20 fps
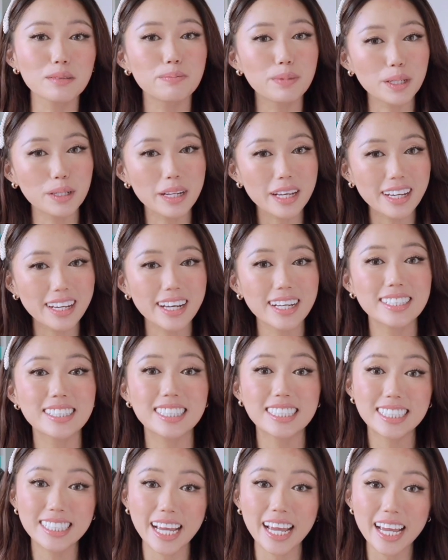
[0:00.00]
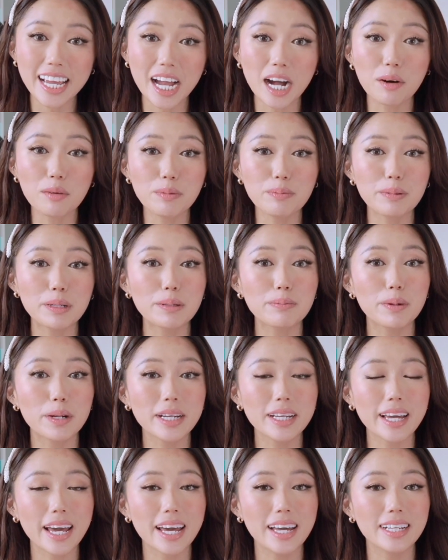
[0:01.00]
beauty, and today I will be
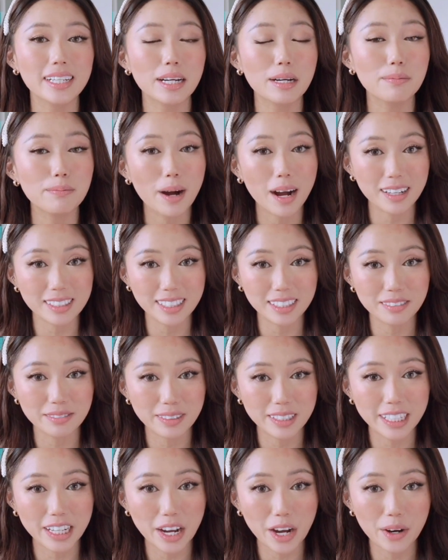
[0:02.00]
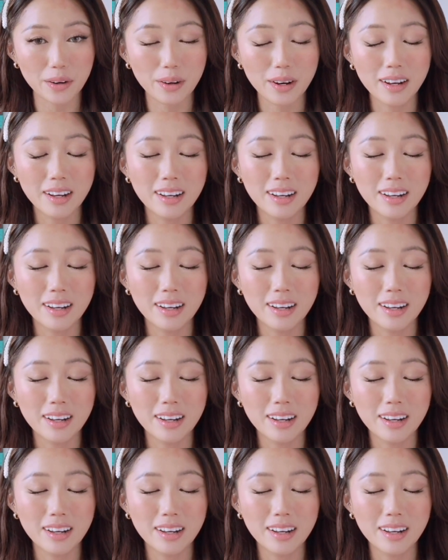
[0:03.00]
bringing an unboxing video.